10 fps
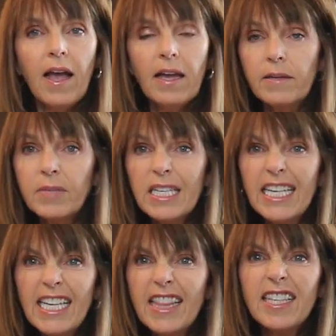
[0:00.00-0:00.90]
And I'm going
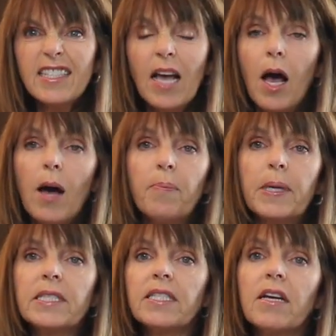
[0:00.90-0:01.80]
to heat this up
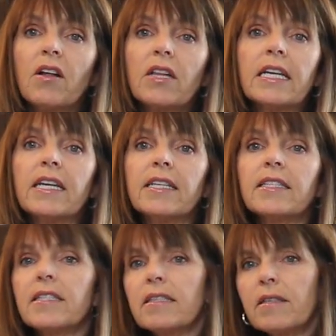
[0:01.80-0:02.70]
until it
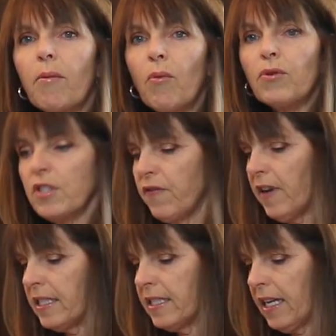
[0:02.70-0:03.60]
is
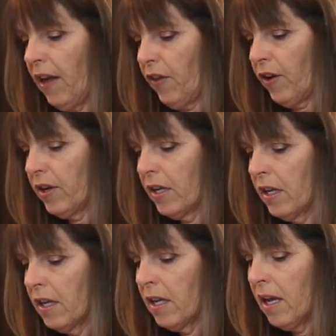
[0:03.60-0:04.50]
emulsified together.
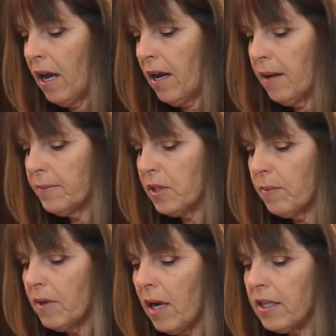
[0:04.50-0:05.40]
So
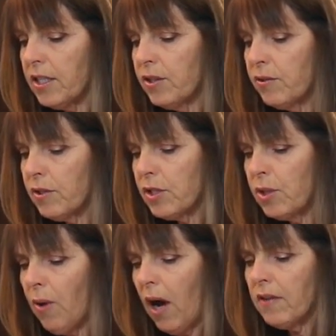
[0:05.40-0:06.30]
I'm not going to use
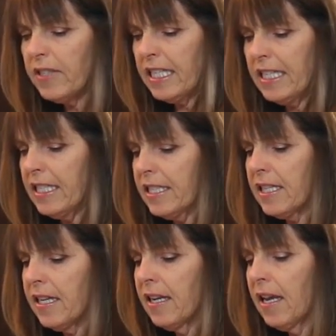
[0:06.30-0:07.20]
too hot of a heat.
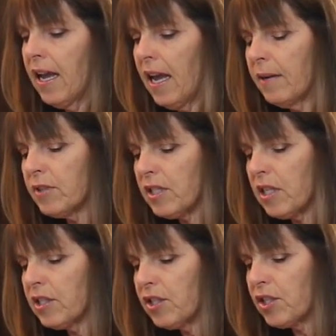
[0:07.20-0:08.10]
And I'm just
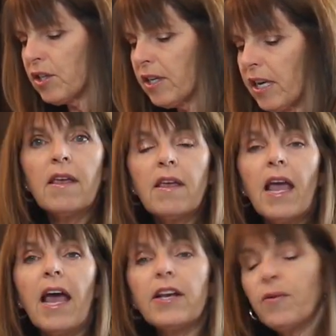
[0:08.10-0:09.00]
going to stir it.
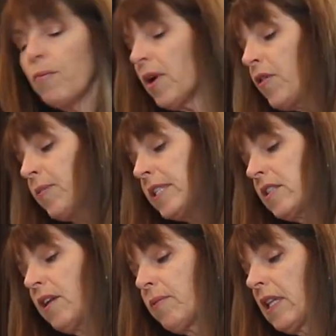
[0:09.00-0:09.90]
And one of the
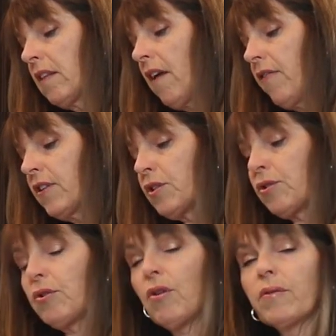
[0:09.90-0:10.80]
reasons I really love this
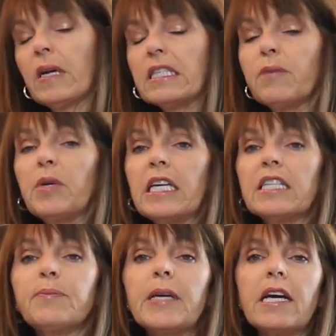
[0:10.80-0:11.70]
granola recipe
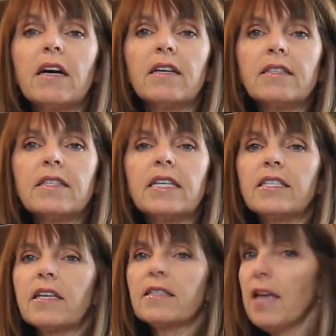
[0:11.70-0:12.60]
is because it
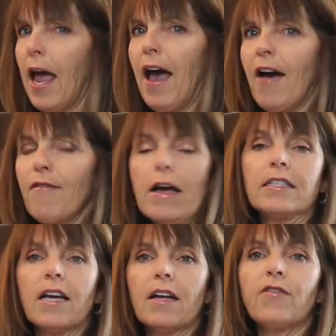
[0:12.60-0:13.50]
doesn't have a
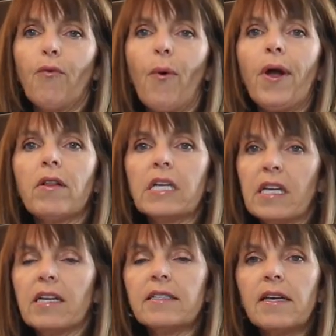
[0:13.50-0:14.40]
ton of oil
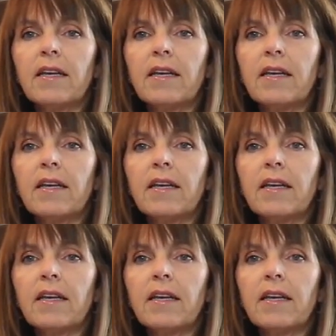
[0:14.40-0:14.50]
in it.